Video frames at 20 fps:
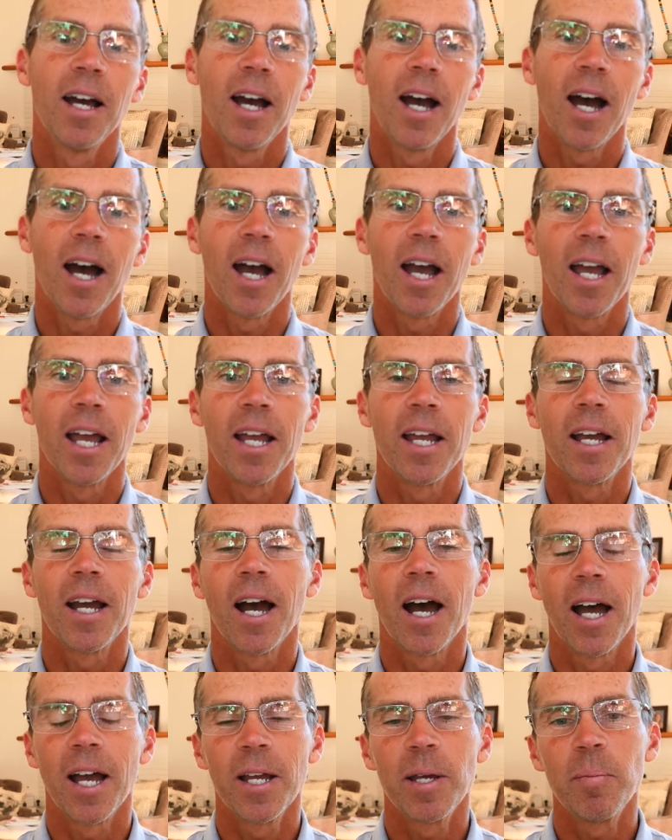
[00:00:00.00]
Hi,
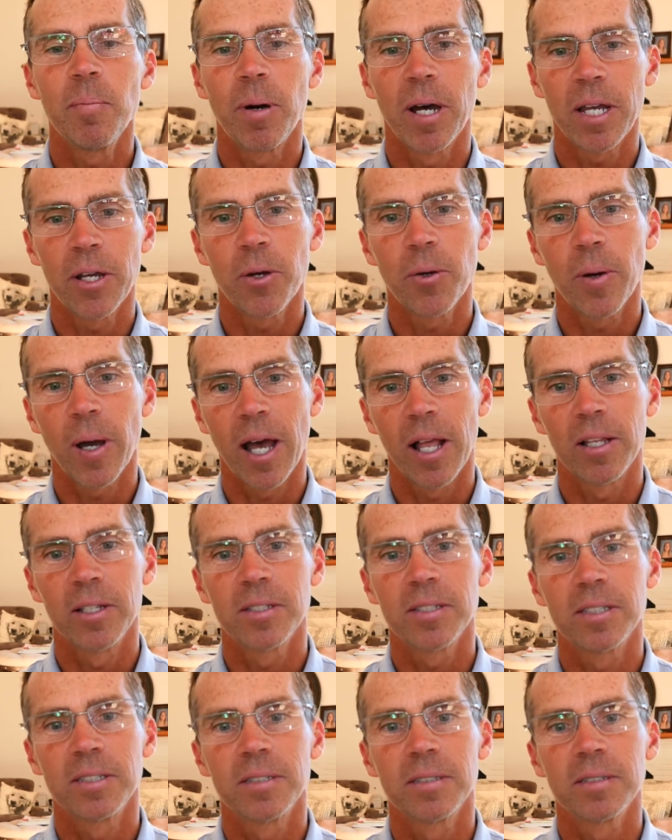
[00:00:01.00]
I am Michael
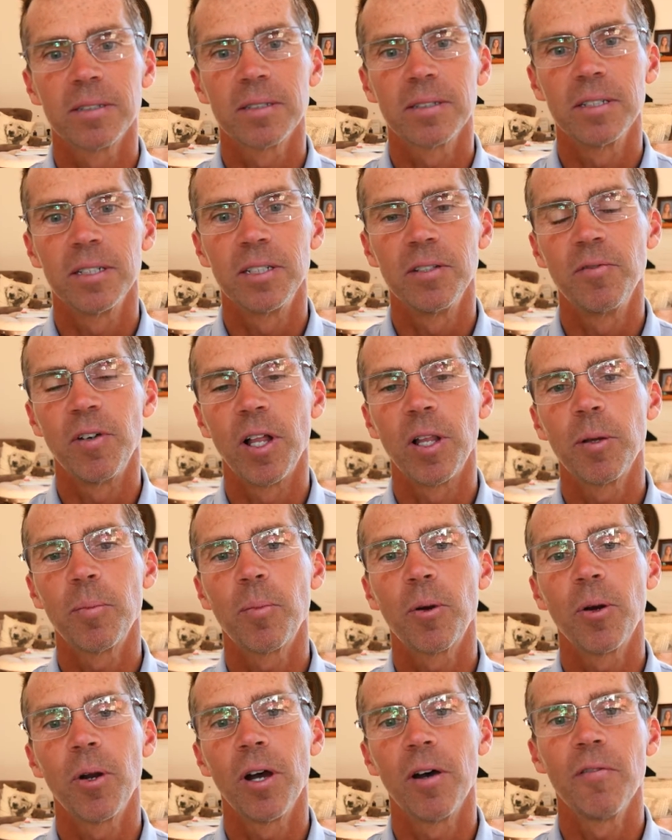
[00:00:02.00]
Allison, the
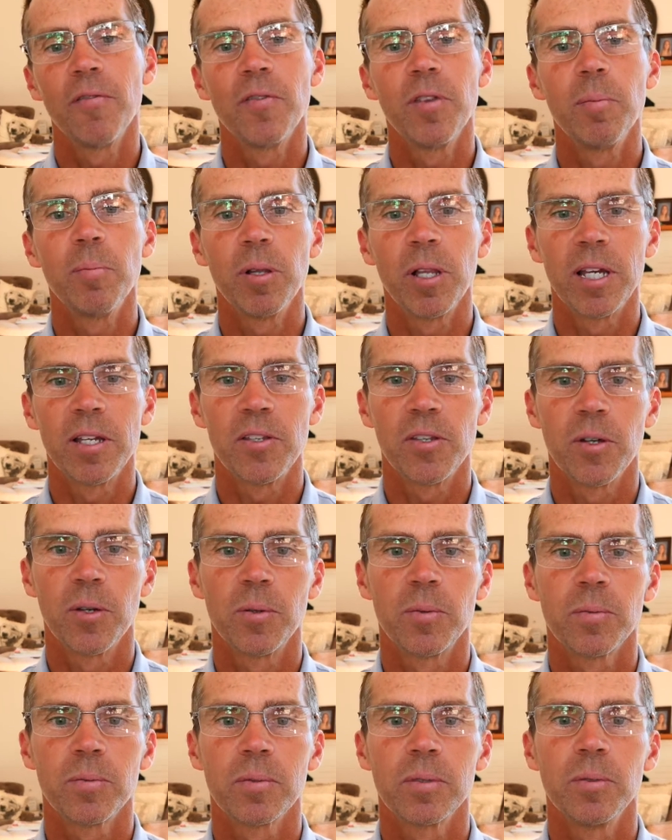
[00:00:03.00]
developer of the Play
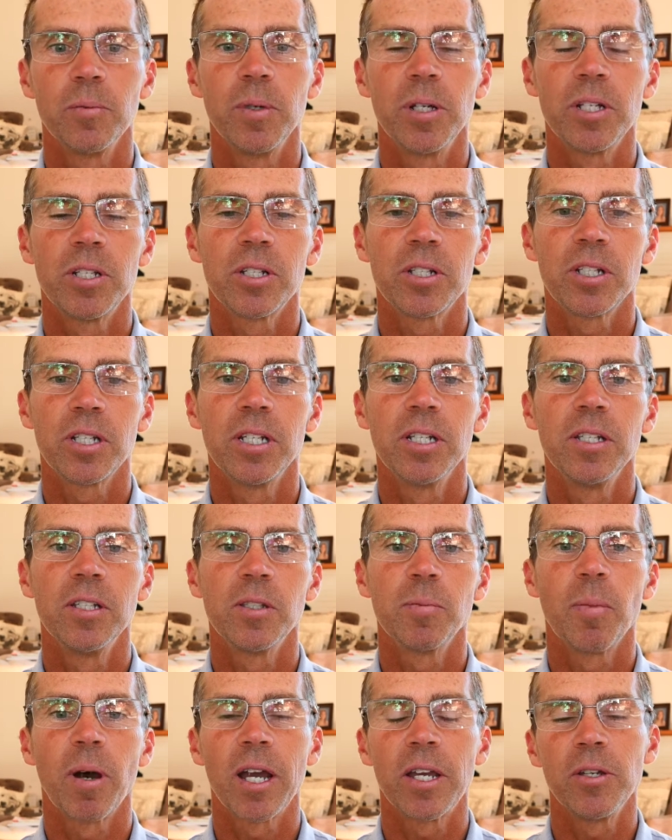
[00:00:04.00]
Zone, which
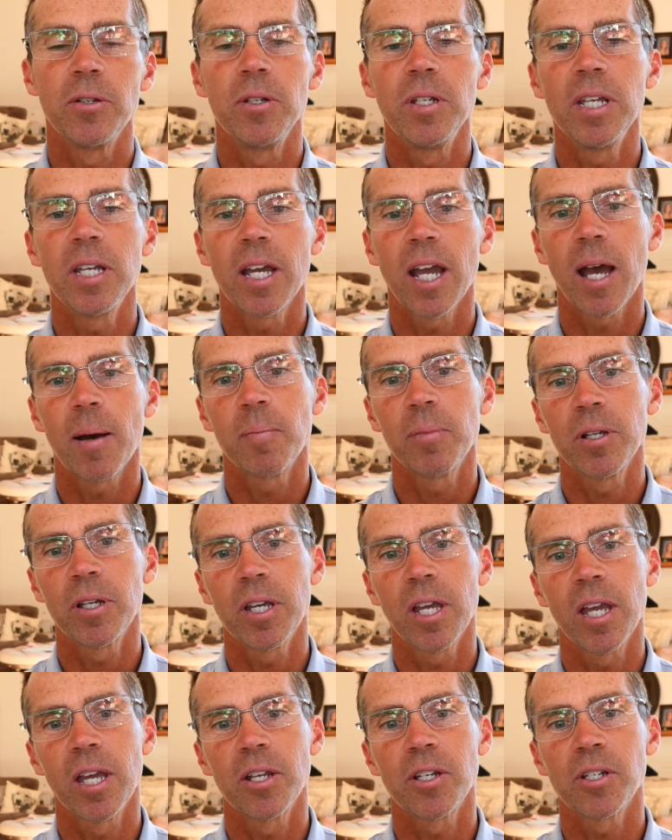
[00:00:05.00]
is my unique
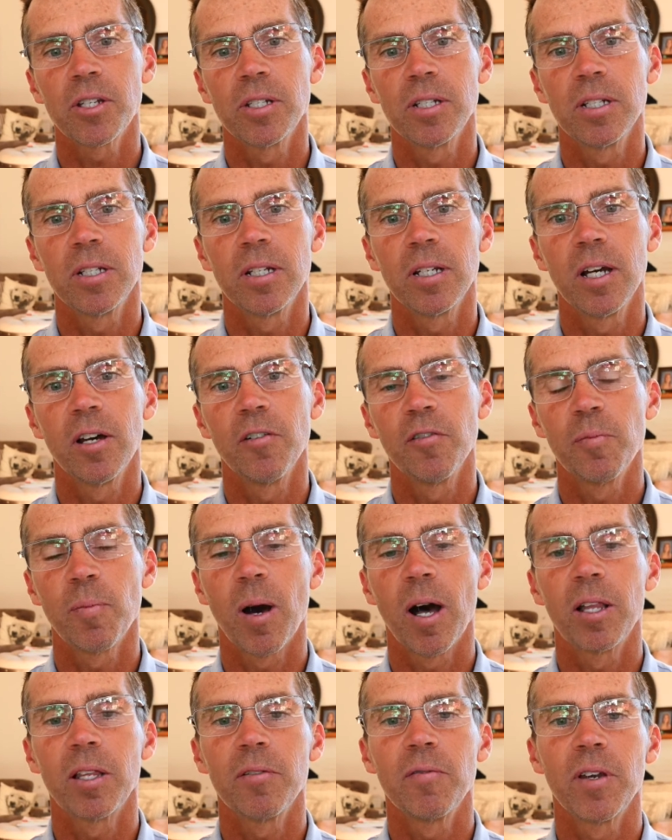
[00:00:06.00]
application of
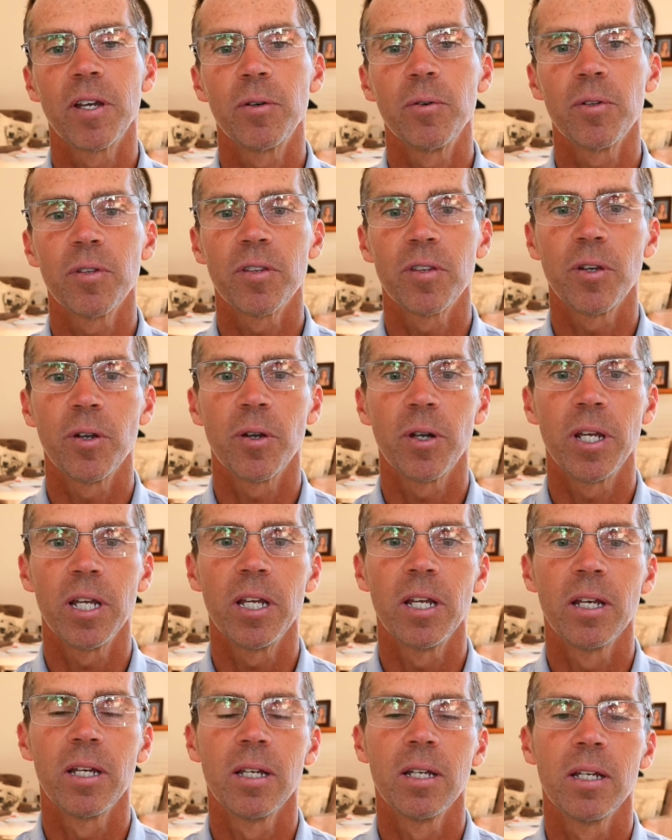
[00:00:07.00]
polyvagal theory,
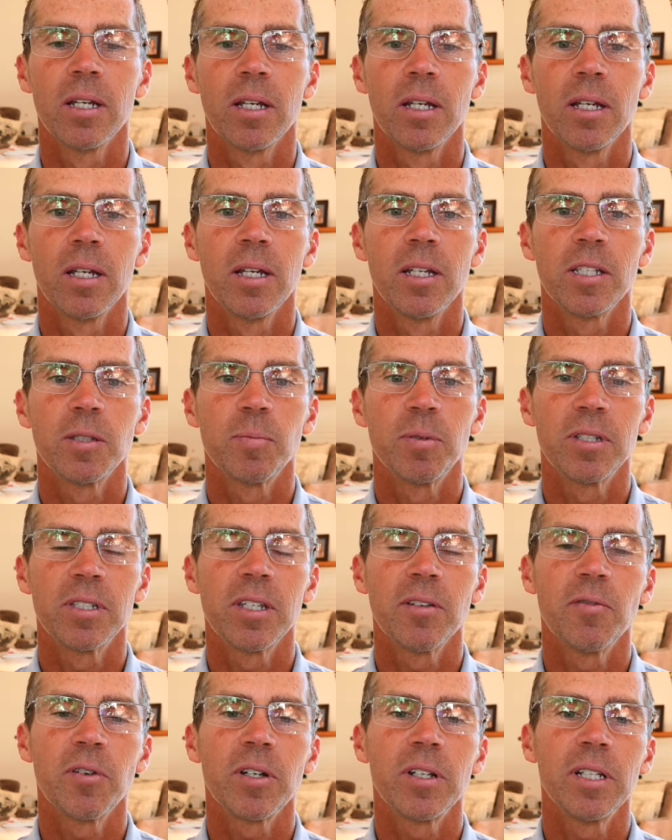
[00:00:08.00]

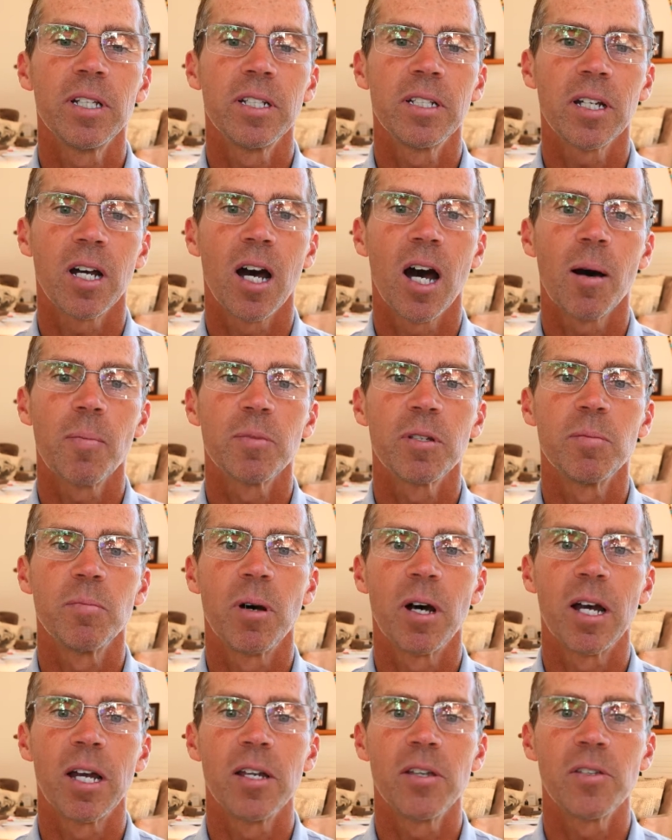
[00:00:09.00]
specifically to
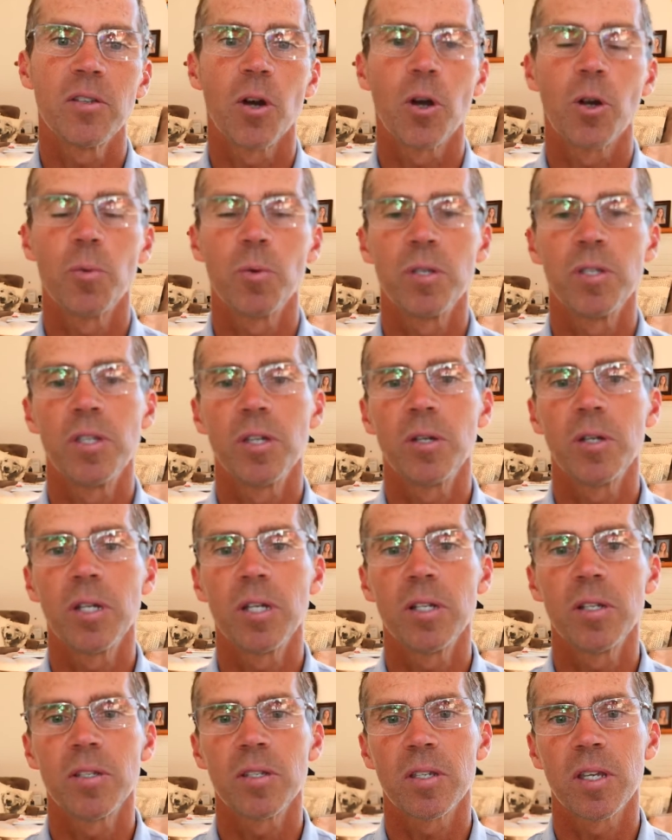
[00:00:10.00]
optimize our
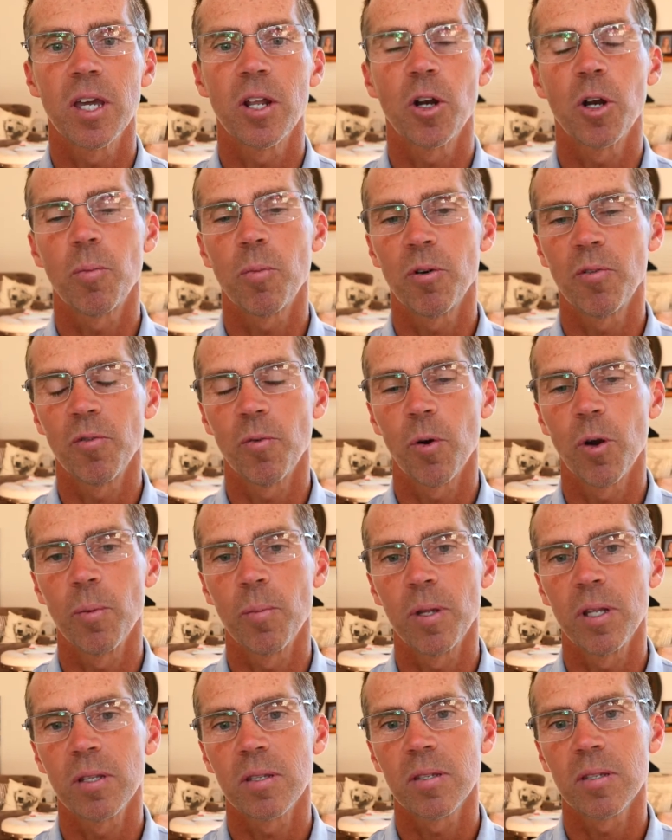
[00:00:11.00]
resilience and our
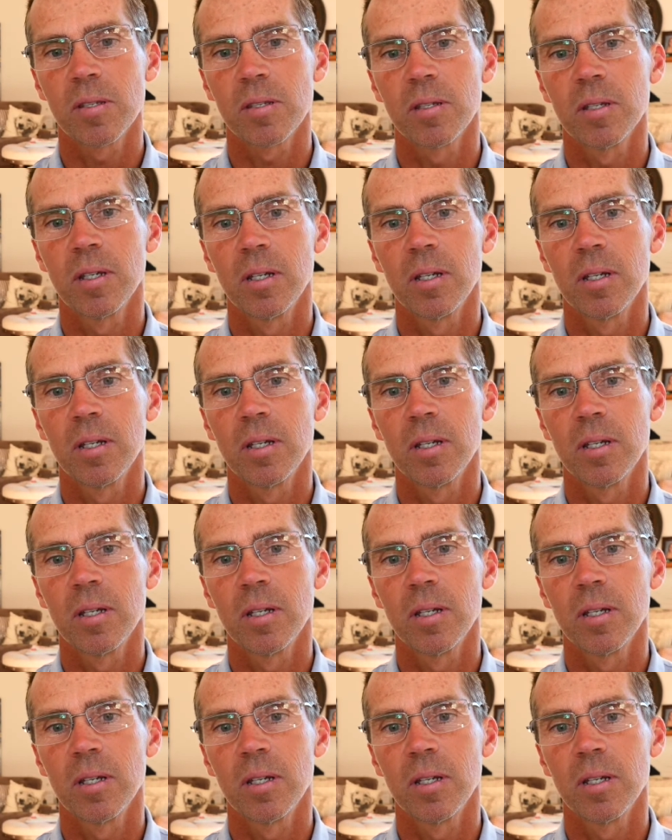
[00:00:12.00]
performance.